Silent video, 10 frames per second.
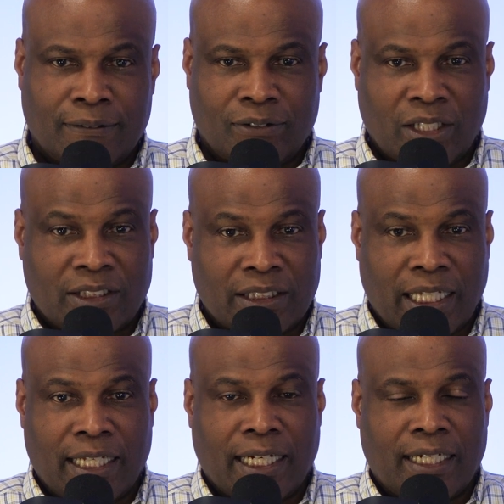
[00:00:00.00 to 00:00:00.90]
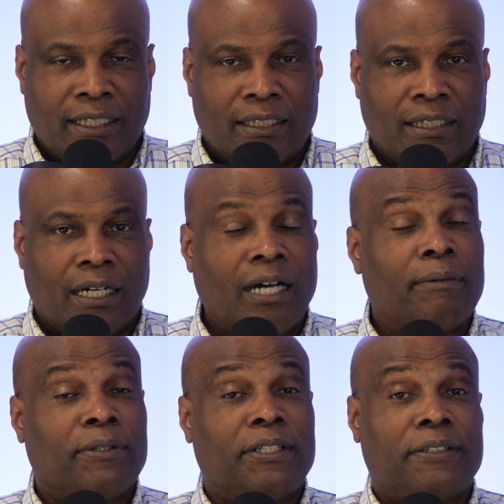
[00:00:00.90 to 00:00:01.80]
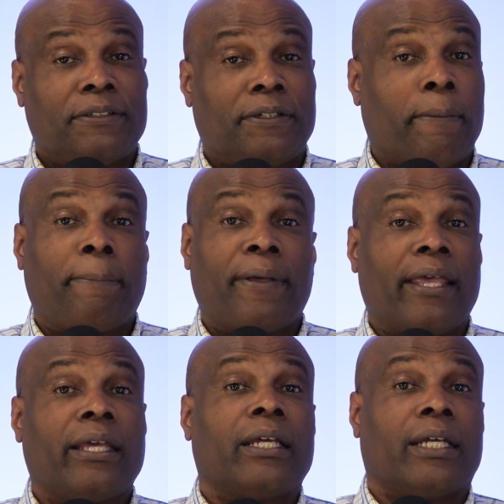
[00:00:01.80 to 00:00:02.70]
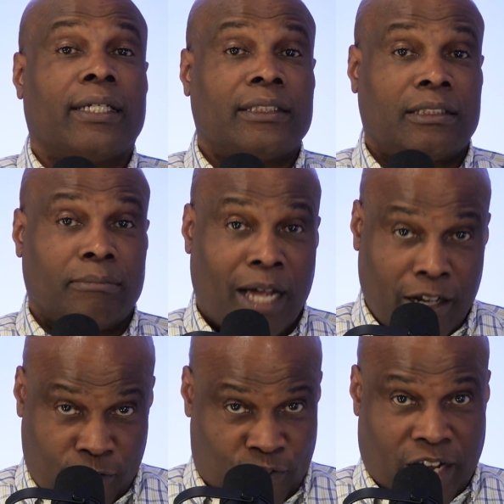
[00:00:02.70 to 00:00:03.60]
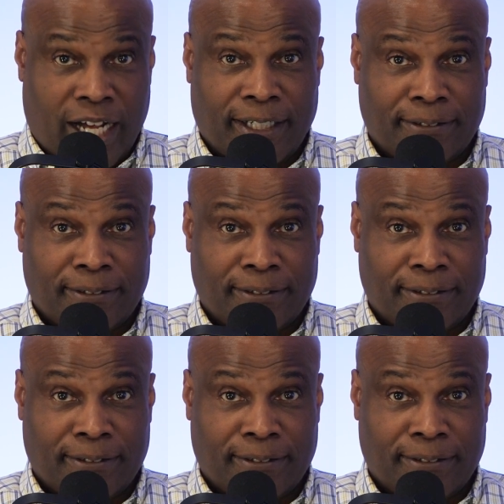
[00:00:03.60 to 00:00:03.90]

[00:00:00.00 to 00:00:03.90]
They say that in the Army, the pay is mighty fine.